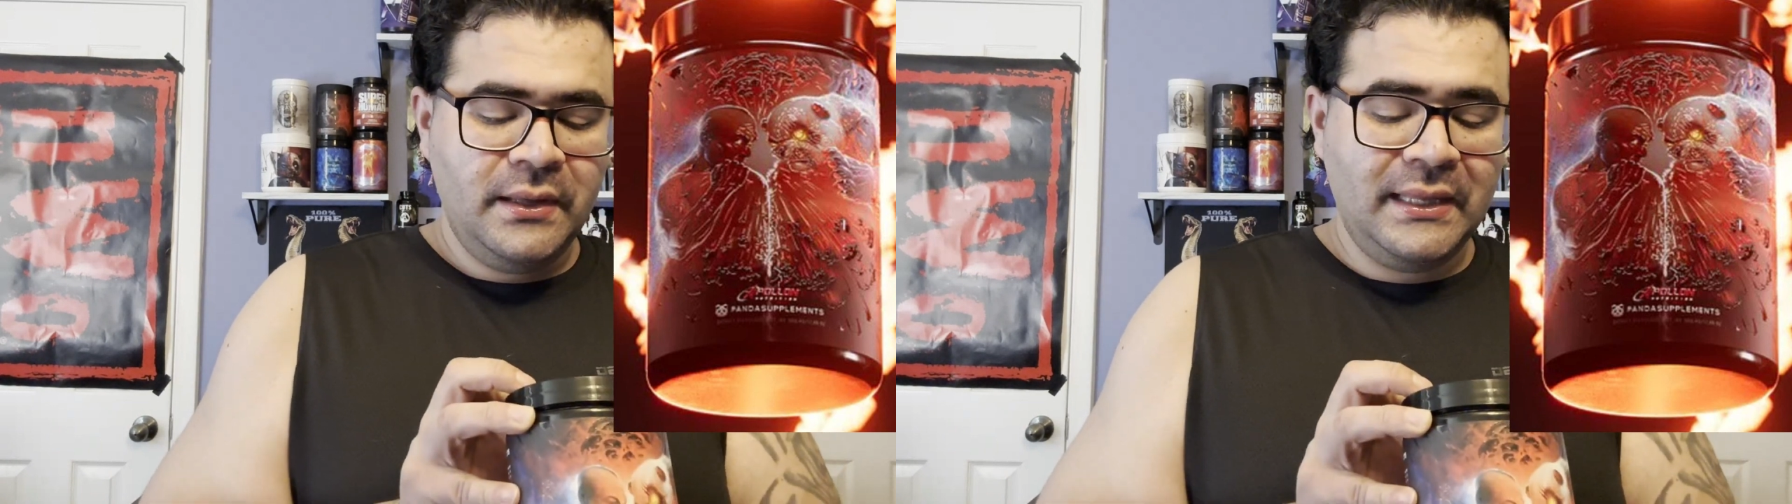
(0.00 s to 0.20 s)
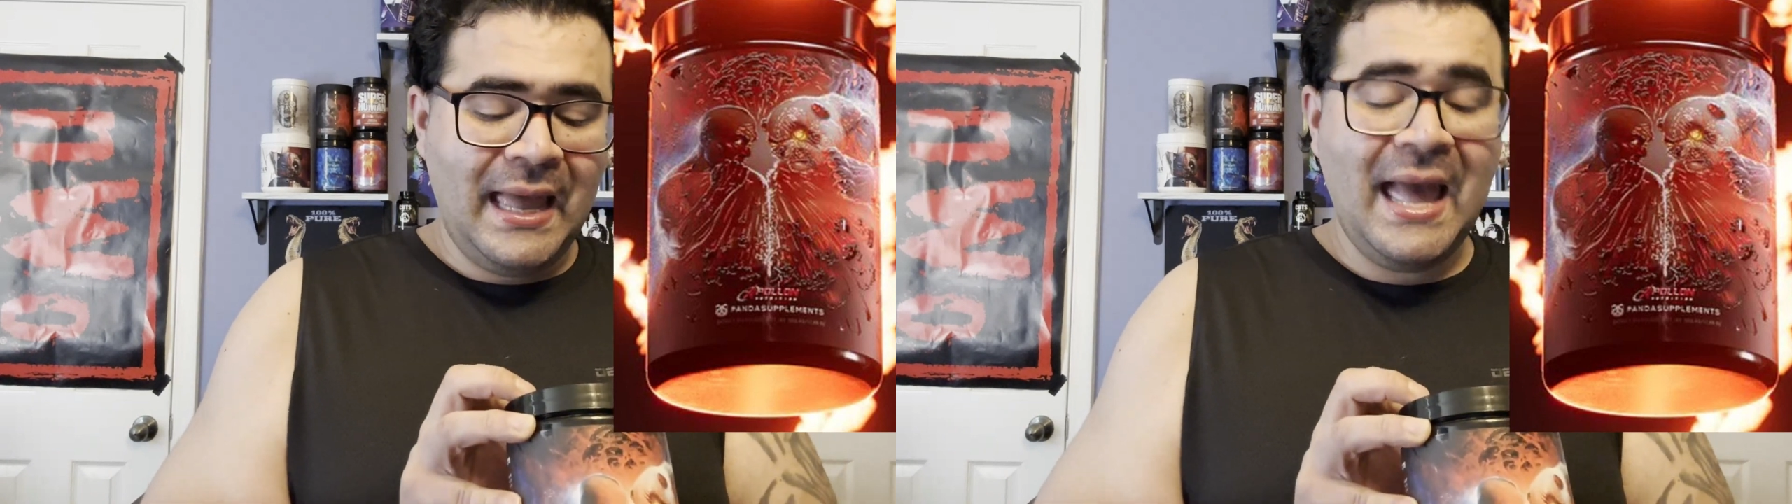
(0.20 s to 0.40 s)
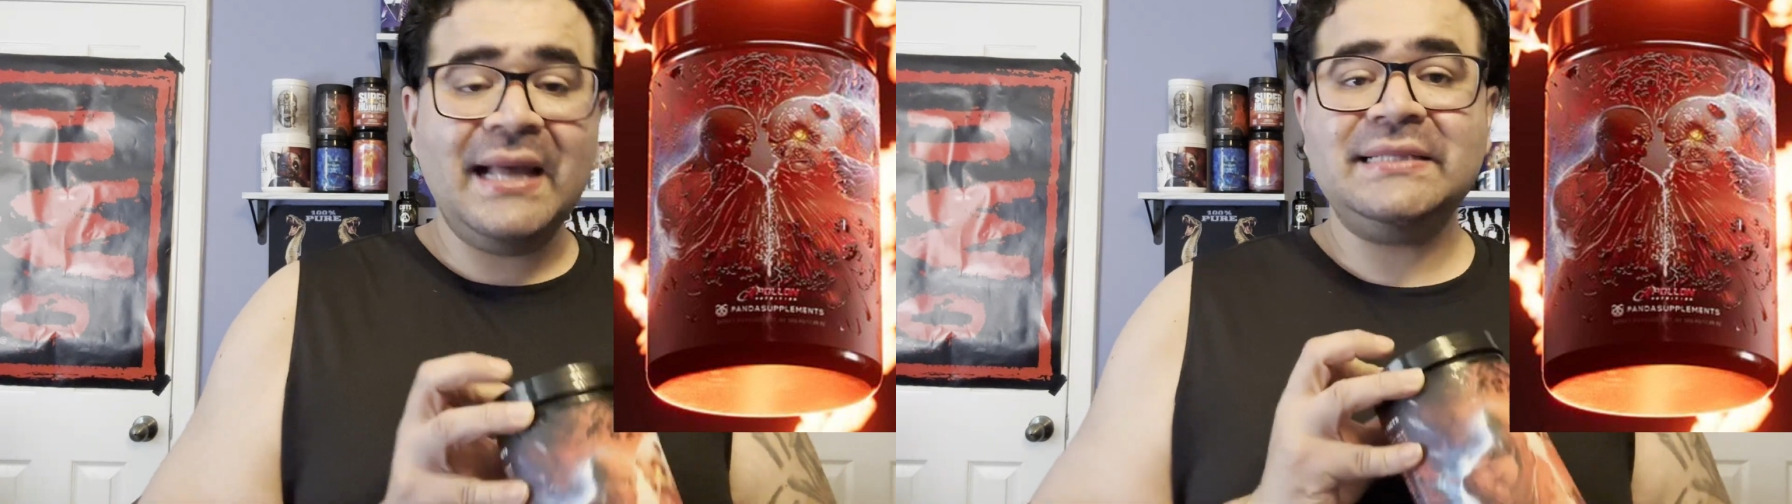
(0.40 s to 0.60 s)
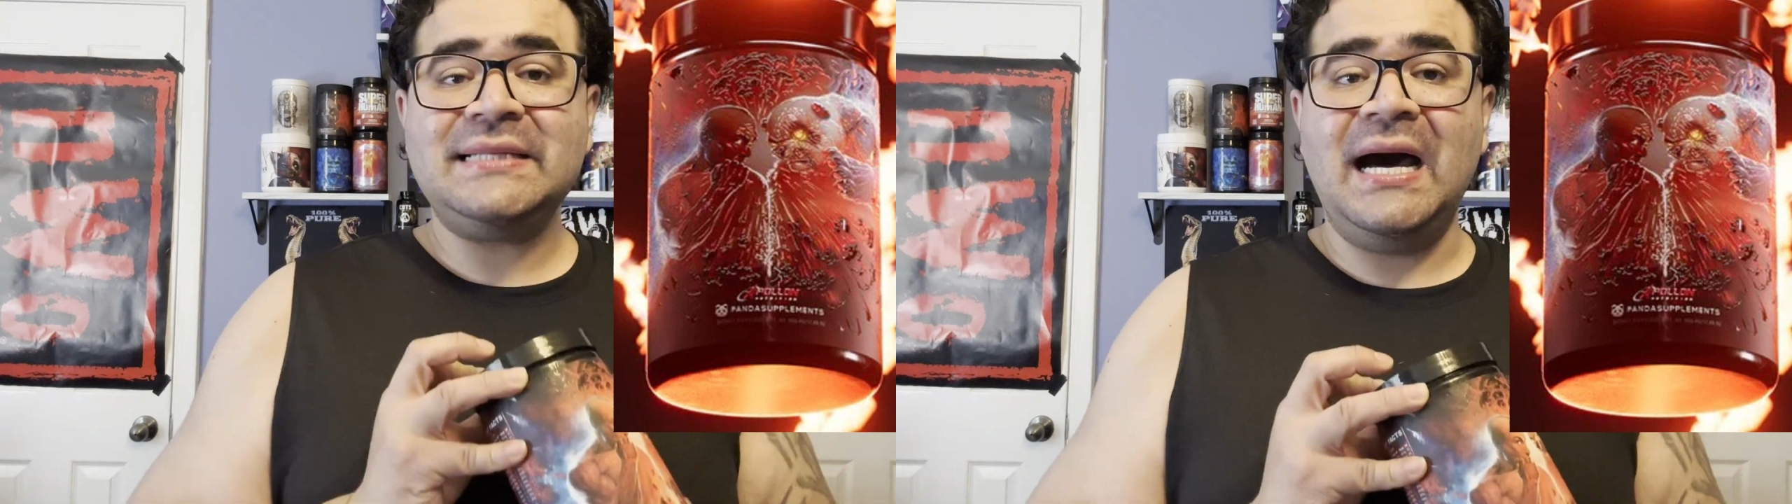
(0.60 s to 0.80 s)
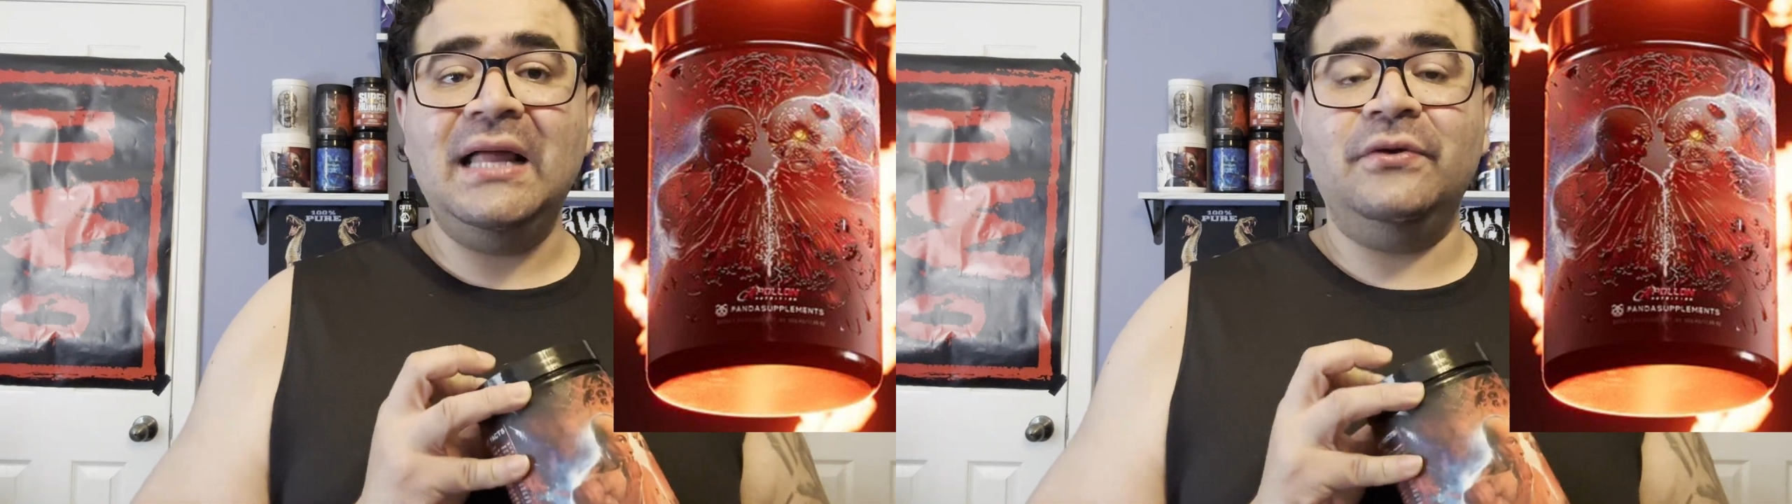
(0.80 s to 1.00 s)
gag
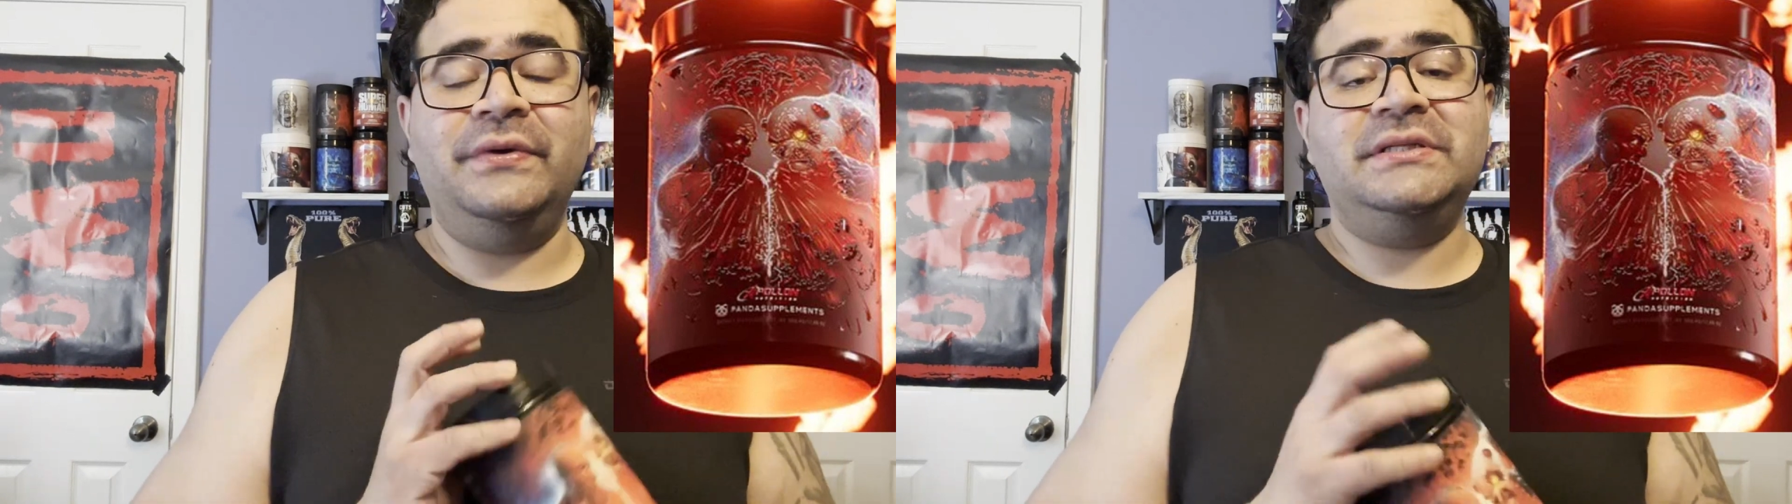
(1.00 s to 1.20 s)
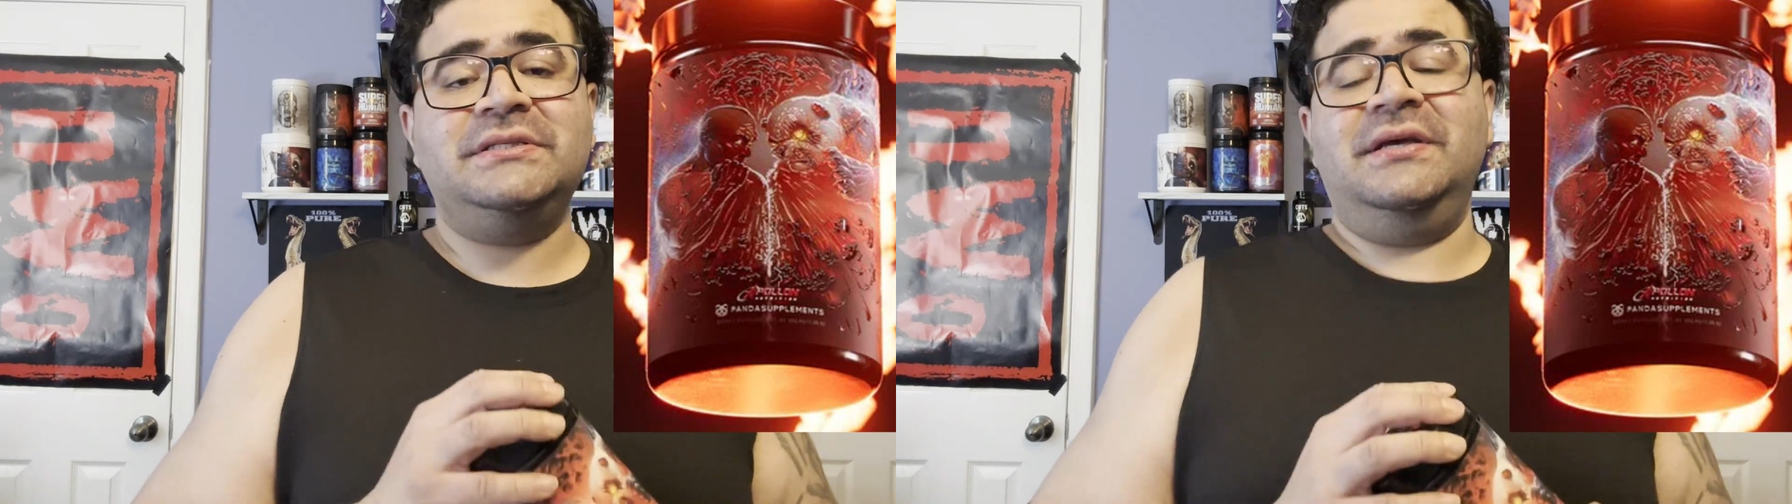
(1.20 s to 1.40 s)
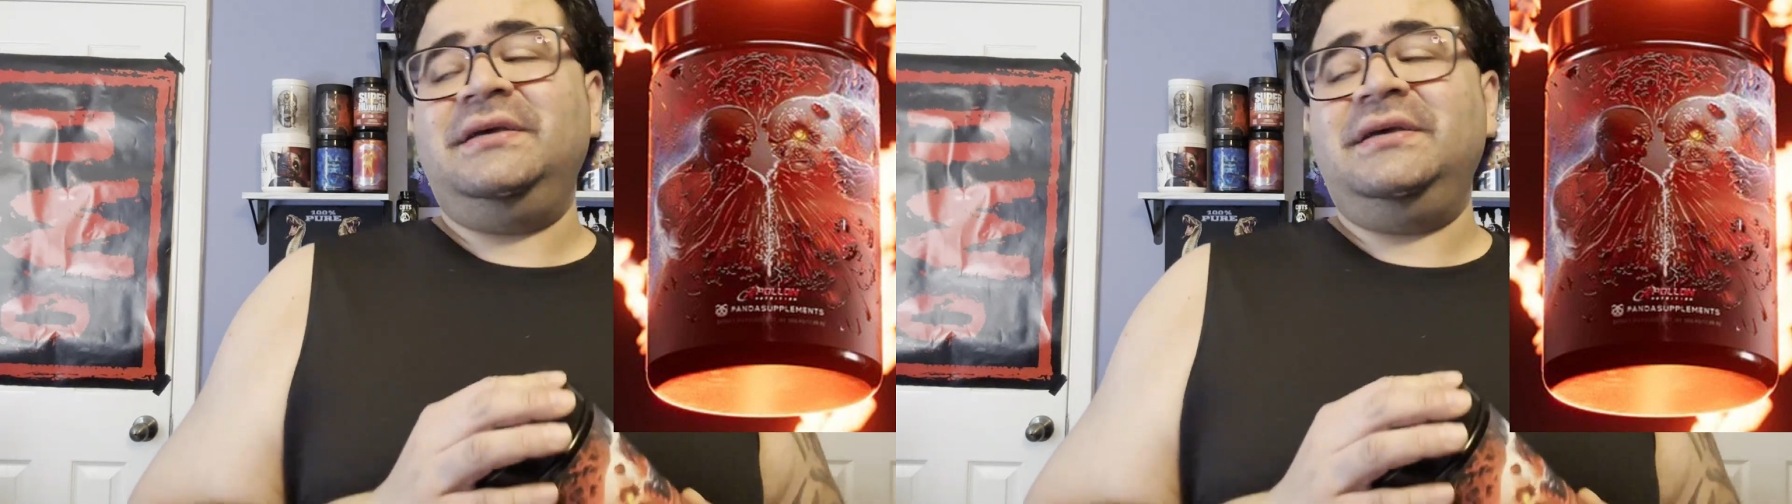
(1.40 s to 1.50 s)
tolerance.